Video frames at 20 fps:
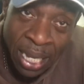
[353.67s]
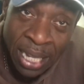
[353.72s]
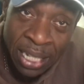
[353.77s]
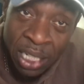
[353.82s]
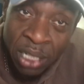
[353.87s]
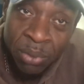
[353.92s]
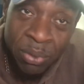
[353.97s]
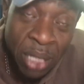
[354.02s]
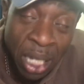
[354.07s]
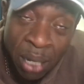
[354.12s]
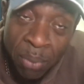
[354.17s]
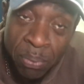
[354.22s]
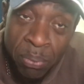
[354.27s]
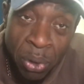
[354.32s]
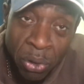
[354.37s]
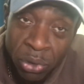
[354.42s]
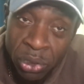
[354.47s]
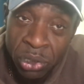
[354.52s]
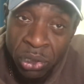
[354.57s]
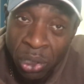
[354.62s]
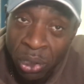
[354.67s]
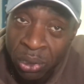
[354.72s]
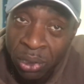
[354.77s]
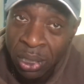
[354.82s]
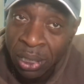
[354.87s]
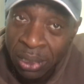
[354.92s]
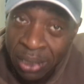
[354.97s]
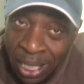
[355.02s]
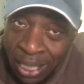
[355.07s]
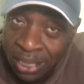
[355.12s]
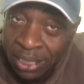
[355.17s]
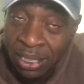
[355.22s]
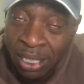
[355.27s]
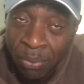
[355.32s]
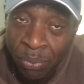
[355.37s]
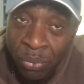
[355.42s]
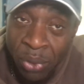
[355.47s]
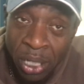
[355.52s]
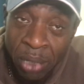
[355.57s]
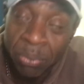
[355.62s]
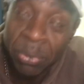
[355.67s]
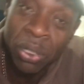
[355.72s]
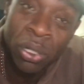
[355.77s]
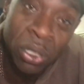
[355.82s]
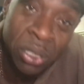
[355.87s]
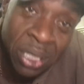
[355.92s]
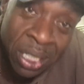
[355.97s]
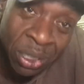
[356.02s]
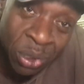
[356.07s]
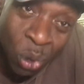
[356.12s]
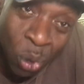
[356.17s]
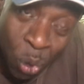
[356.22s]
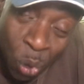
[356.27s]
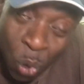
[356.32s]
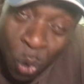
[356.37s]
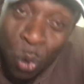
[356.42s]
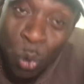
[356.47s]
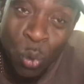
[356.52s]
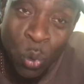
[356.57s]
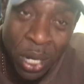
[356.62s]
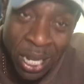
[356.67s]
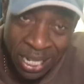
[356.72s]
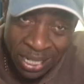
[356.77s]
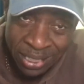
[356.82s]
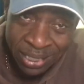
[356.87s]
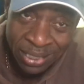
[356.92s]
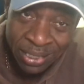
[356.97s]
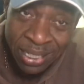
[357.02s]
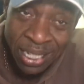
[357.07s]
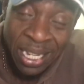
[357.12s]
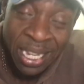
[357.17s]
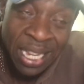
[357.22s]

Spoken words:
anytime Boris Johnson does something because there's always,